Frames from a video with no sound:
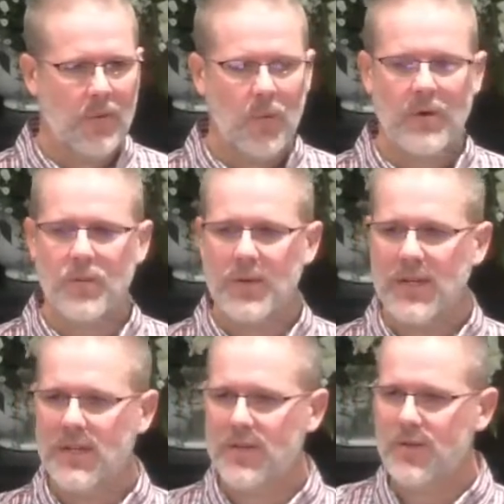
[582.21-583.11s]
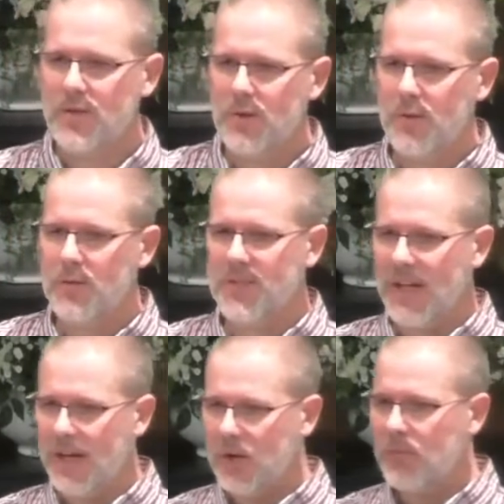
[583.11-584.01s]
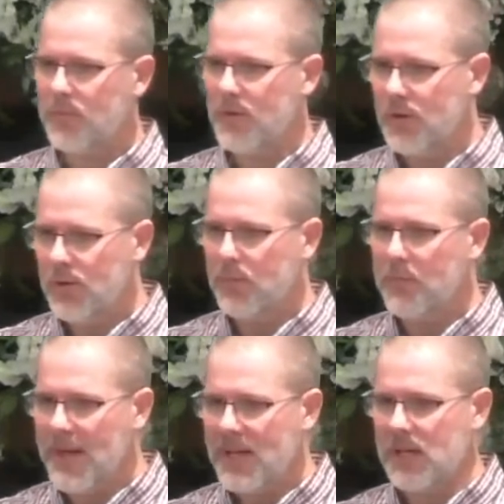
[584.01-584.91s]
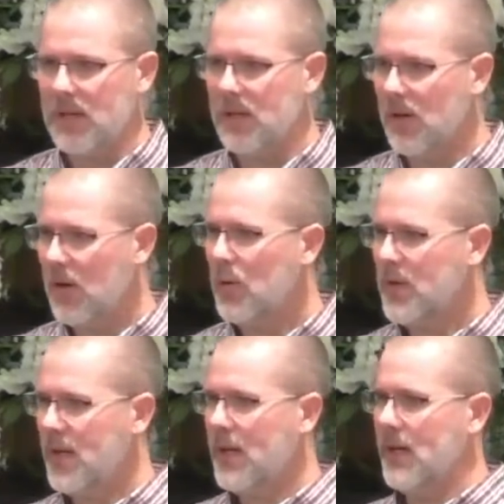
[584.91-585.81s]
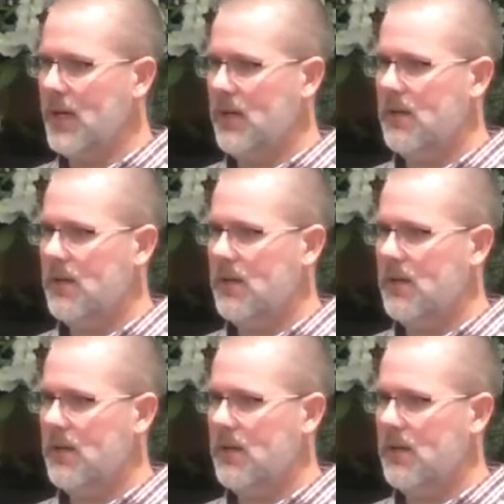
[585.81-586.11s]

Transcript: What do we need to do to help you make it okay?